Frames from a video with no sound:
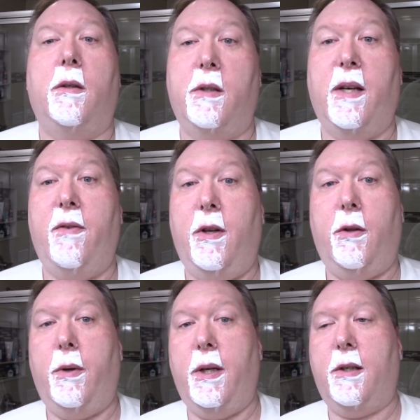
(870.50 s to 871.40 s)

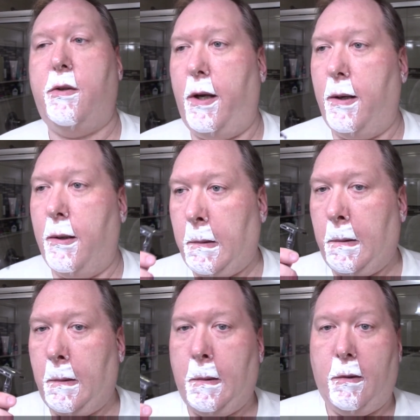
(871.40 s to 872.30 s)
73 yesterday.
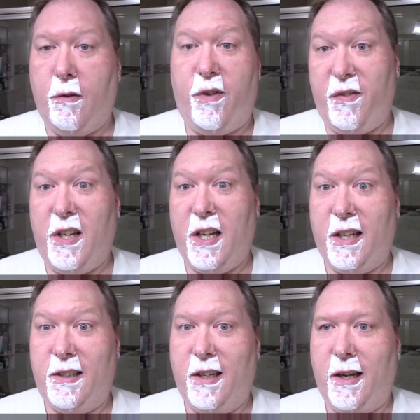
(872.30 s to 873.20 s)

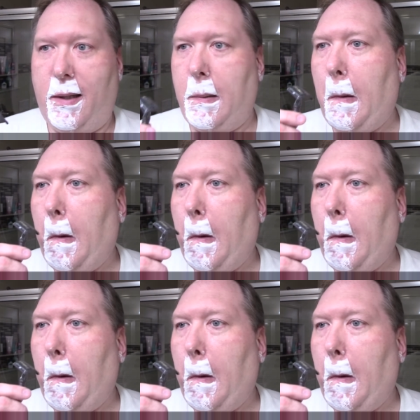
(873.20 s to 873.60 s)
59 today.